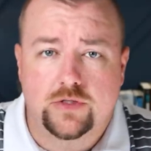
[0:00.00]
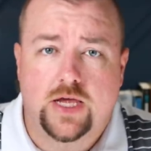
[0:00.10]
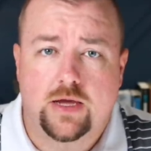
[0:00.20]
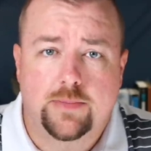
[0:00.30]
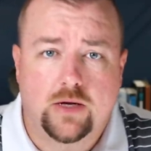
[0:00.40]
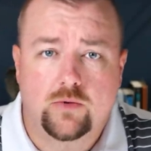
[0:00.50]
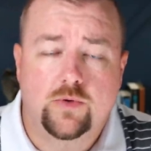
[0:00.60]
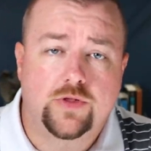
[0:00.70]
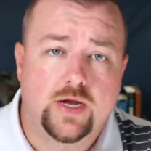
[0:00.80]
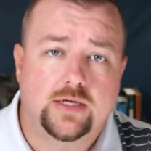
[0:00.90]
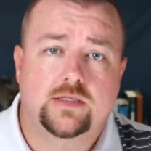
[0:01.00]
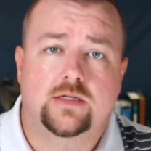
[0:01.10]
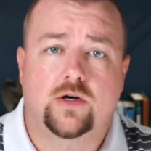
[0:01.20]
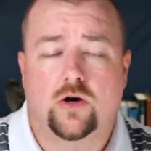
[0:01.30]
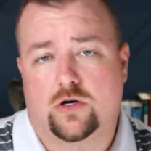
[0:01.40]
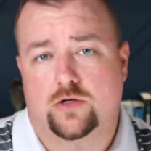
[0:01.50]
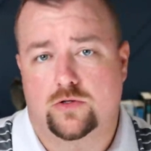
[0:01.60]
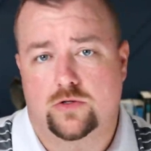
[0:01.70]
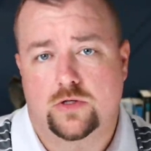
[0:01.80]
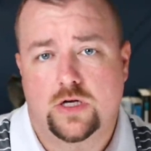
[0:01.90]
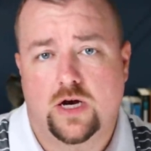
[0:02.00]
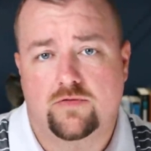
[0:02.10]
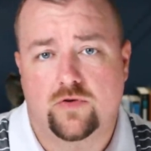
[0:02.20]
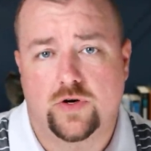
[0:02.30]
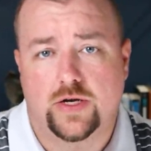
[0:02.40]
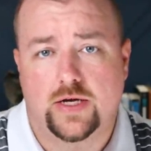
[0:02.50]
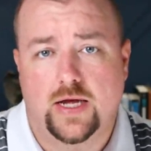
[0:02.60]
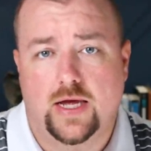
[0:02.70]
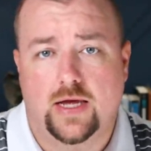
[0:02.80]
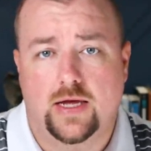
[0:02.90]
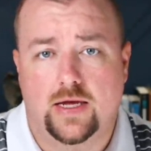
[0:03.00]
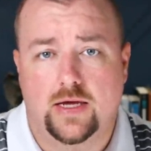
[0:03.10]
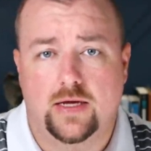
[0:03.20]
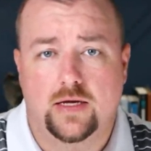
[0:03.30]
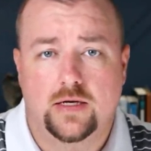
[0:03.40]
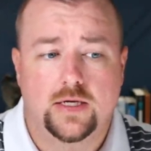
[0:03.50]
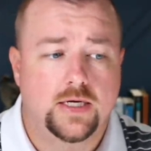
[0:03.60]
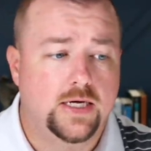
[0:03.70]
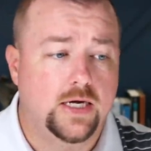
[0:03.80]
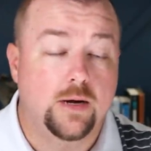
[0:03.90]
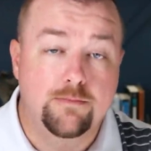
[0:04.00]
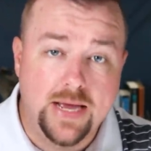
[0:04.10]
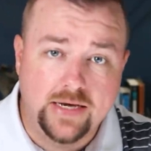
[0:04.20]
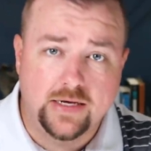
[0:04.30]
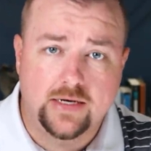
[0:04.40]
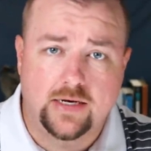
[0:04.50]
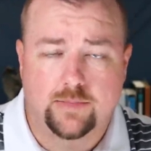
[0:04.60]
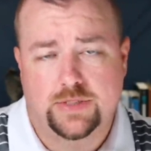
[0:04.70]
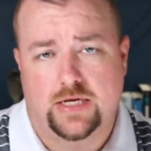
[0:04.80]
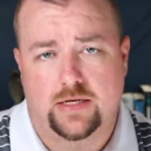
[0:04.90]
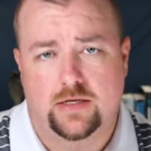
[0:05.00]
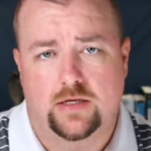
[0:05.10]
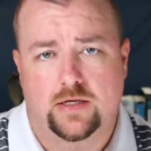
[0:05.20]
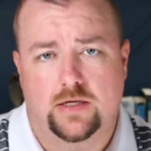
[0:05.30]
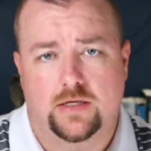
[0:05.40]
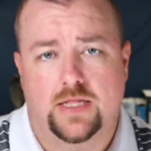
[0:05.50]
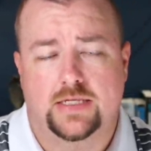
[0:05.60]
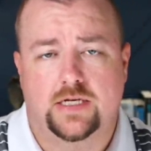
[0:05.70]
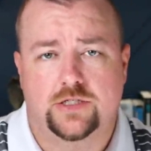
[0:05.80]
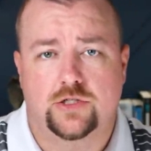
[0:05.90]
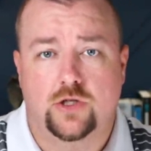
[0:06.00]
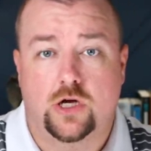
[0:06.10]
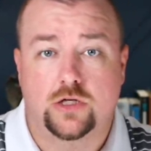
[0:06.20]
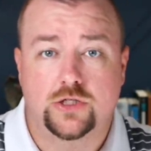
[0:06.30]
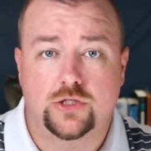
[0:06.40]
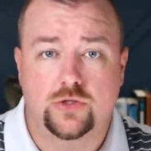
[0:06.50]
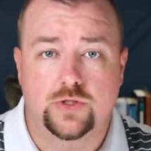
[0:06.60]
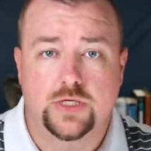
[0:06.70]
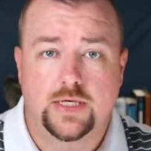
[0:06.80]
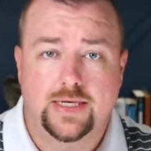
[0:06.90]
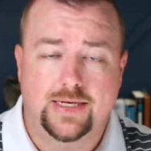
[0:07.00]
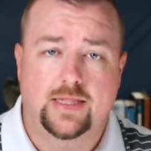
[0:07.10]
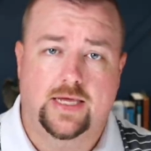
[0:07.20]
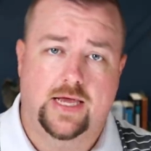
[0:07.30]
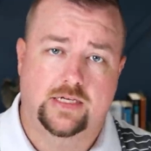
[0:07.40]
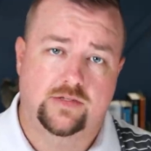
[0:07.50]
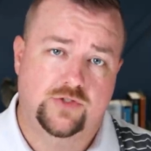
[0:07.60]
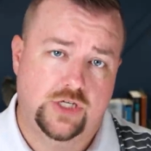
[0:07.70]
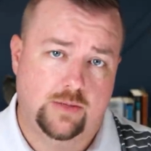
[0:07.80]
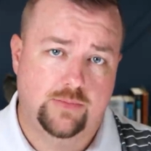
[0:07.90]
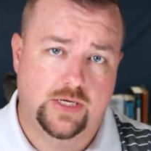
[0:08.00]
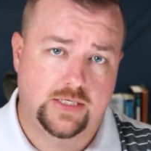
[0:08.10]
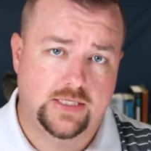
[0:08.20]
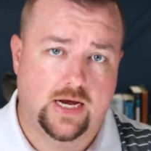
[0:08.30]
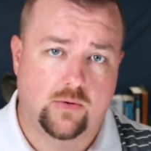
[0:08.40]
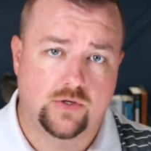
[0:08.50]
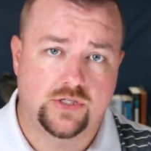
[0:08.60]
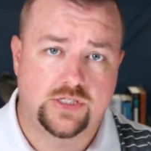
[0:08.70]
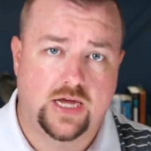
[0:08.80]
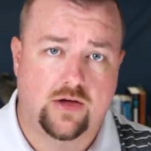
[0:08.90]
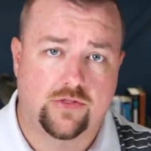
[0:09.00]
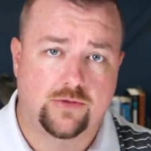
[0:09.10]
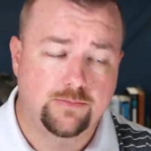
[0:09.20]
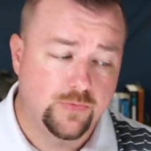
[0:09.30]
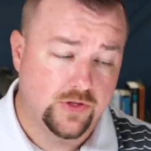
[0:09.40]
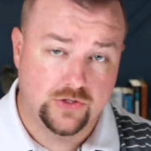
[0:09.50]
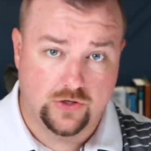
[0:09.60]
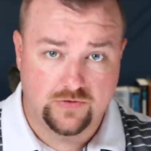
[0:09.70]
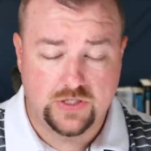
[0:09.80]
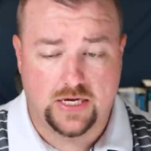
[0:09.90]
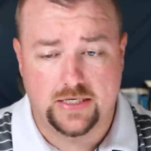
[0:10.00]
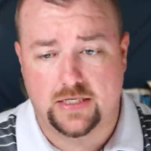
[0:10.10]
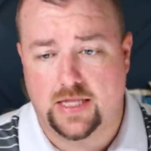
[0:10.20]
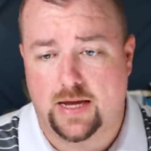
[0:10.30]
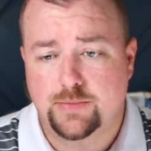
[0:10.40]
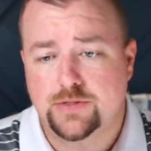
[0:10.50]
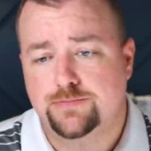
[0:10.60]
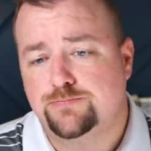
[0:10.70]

came out with an excellent article covering a amended and updated class action lawsuit in the case of Champlain Towers South, the Surfside collapse.